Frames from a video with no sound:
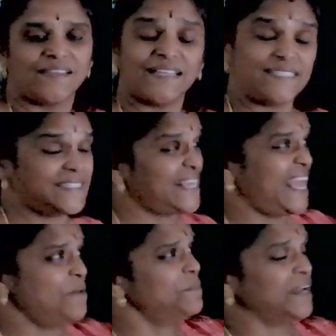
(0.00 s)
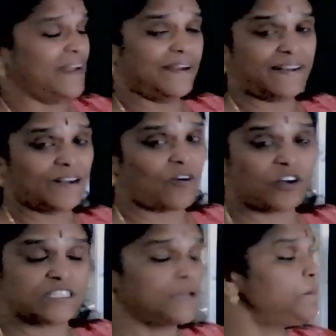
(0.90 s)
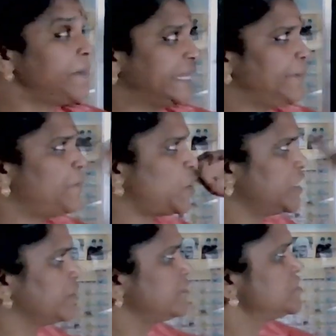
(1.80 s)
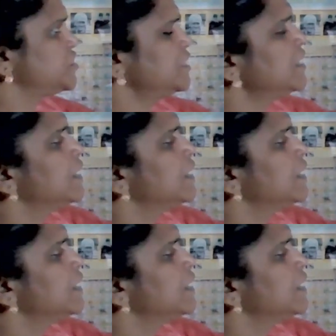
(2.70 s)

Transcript: The same related concept but important question.